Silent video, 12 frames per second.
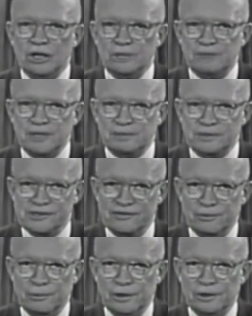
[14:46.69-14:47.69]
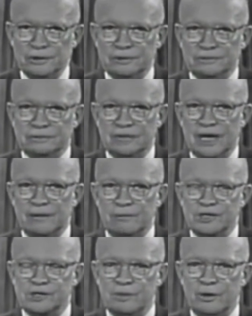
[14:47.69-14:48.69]
To all the peoples of the world,
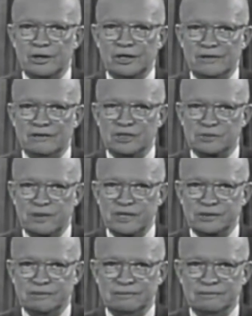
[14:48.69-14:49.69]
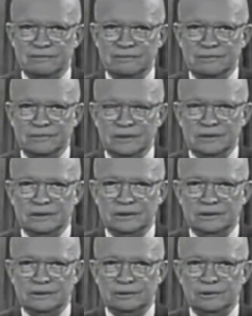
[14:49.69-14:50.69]
I once more give expression
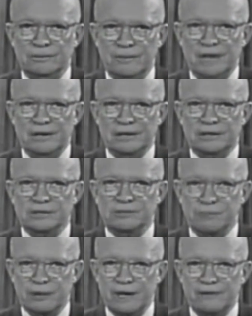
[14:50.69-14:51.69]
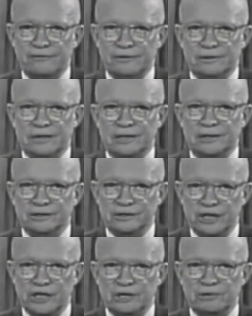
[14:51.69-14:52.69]
to America's prayerful
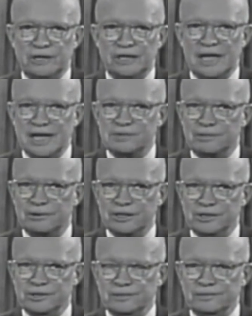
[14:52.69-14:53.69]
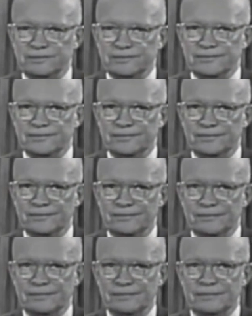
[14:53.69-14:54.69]
and continuing aspiration.
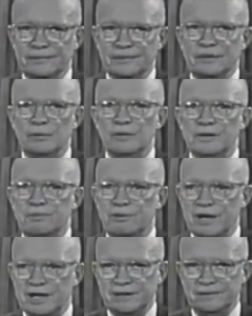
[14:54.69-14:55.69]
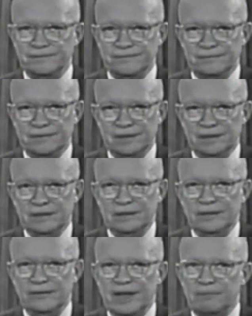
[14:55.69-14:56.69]
We pray
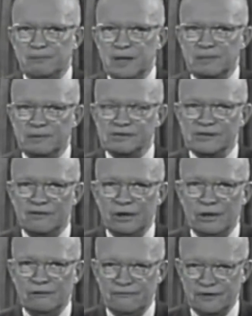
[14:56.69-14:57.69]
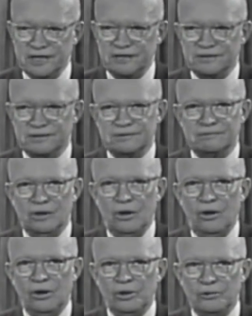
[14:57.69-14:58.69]
that peoples of all
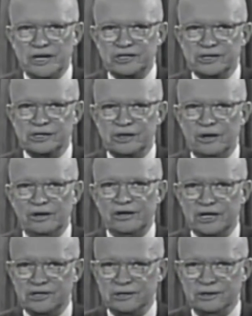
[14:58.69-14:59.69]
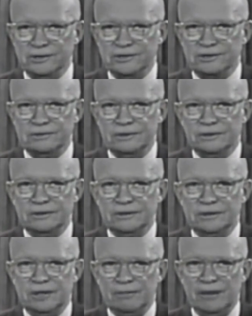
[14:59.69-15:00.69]
faiths, all races, all nations
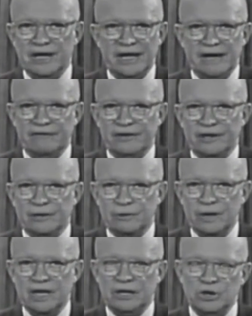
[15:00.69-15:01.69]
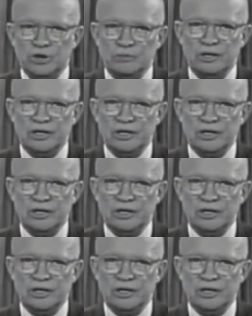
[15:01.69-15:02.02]
may have their great